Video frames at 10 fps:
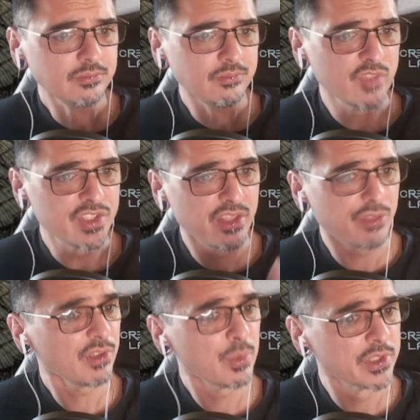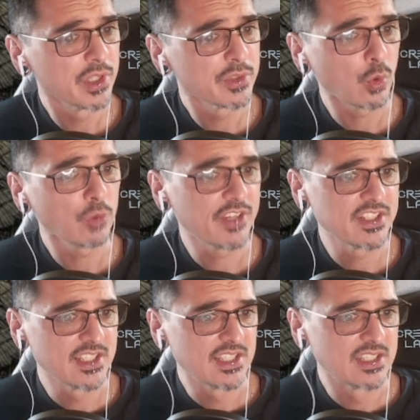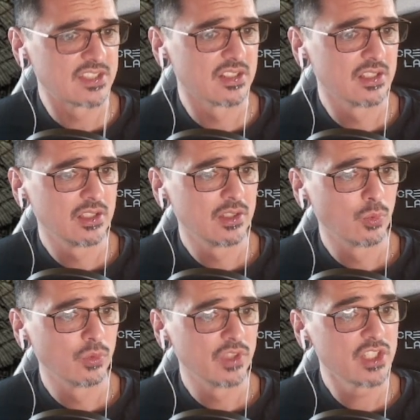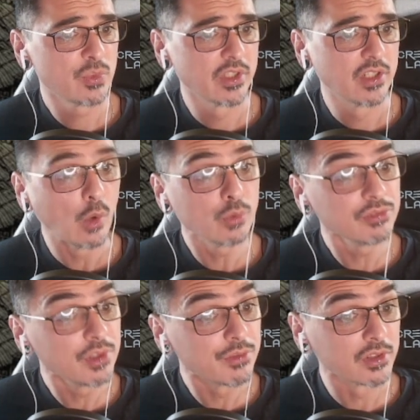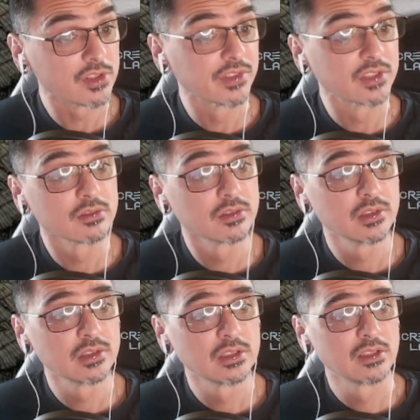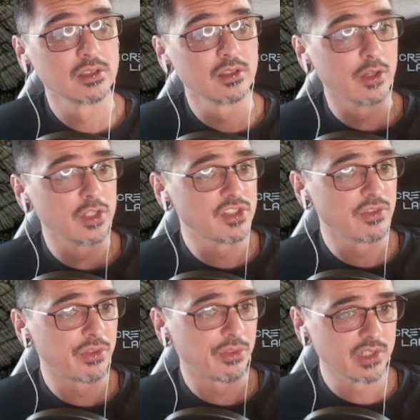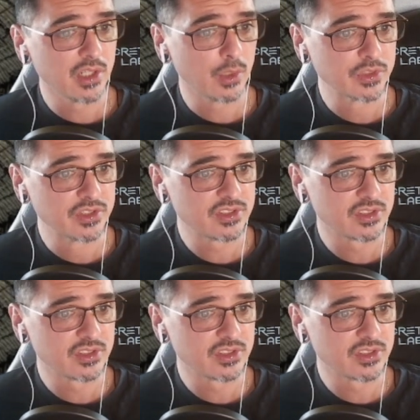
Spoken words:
you see 3 windows, all facing east, each with an altar in front of it. On each of the 3 altars,